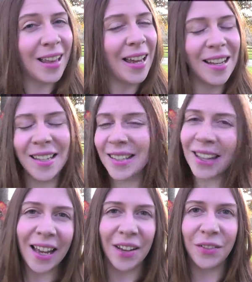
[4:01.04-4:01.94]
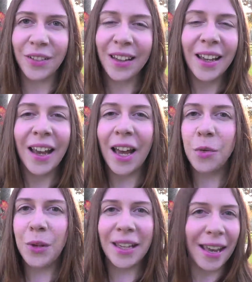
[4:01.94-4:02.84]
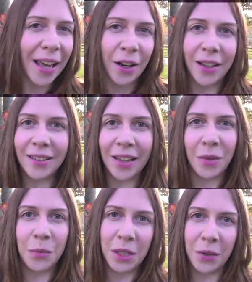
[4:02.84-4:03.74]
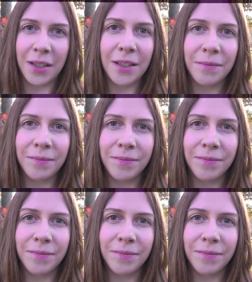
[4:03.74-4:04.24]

That is life. And we cannot let them do it.